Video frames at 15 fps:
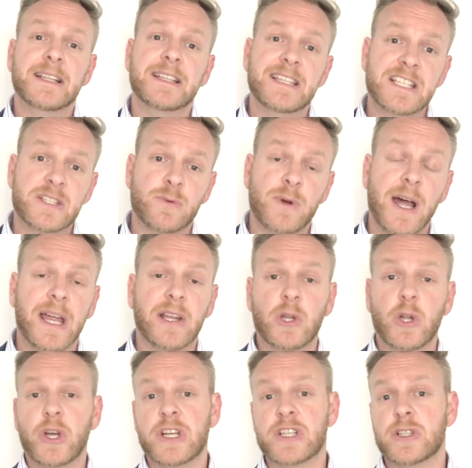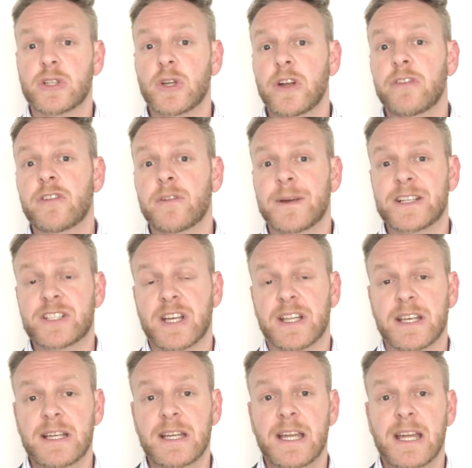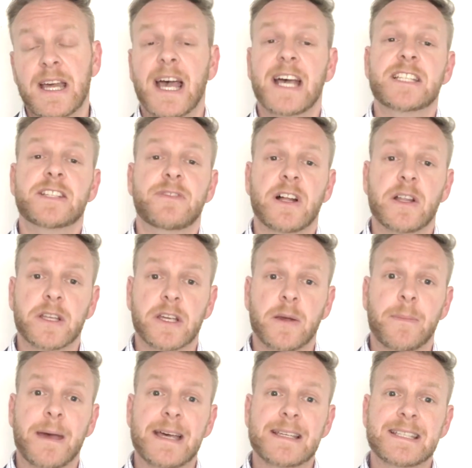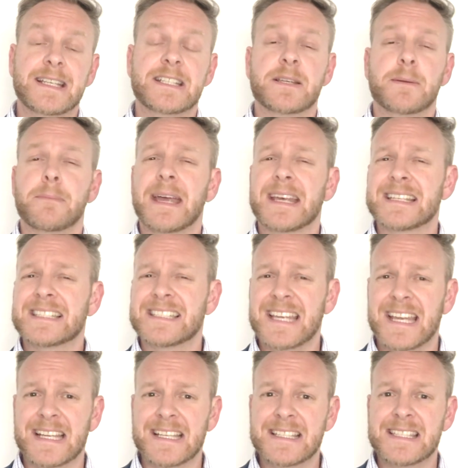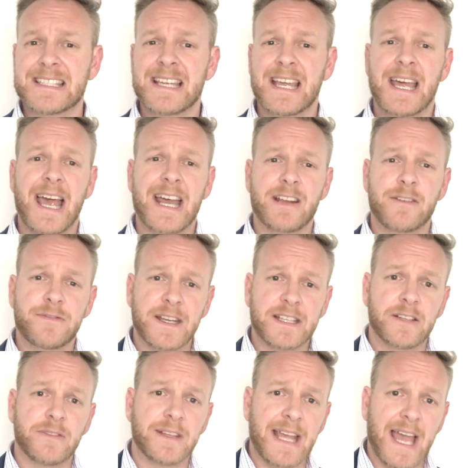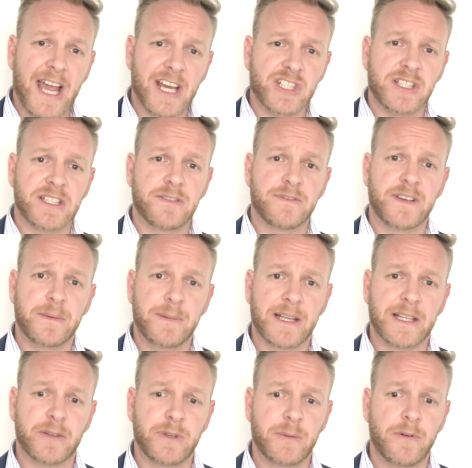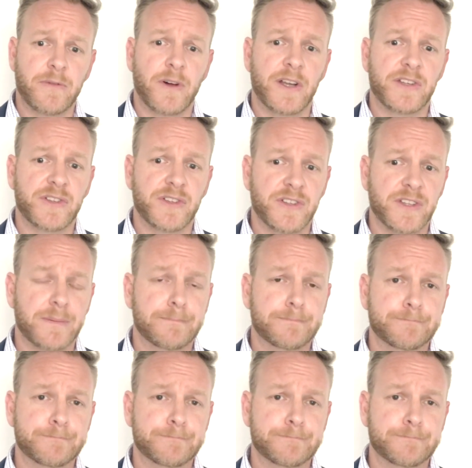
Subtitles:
This way, learners learn from each other and develop the capacity to make sense and effectively action the feedback that we provide to them.